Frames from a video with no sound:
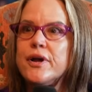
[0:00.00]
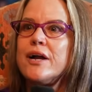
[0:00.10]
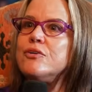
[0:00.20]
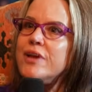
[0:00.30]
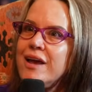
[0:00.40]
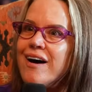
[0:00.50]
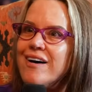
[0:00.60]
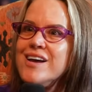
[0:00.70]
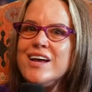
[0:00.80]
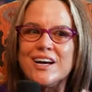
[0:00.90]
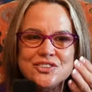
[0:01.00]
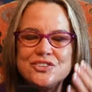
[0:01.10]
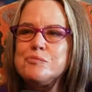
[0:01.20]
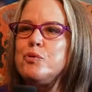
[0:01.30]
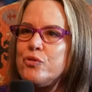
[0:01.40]
I go, yeah, a
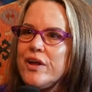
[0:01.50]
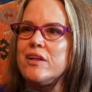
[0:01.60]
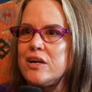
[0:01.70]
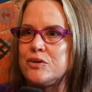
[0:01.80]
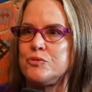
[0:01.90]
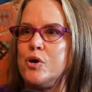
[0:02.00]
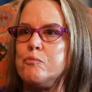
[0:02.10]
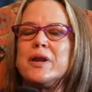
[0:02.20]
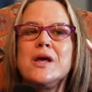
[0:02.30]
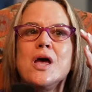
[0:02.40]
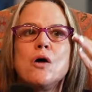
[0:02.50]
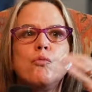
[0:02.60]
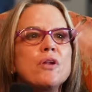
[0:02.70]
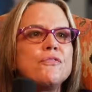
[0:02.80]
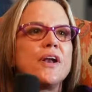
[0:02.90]
simple thing like a rope. But
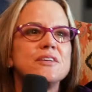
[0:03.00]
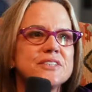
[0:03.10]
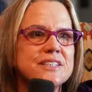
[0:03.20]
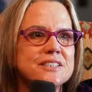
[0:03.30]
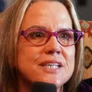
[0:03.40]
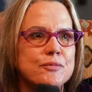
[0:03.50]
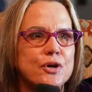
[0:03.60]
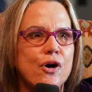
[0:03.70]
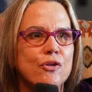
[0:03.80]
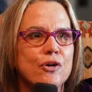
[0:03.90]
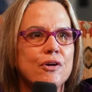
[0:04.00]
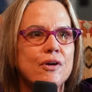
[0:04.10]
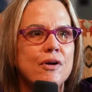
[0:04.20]
what if I didn't take the time to call her?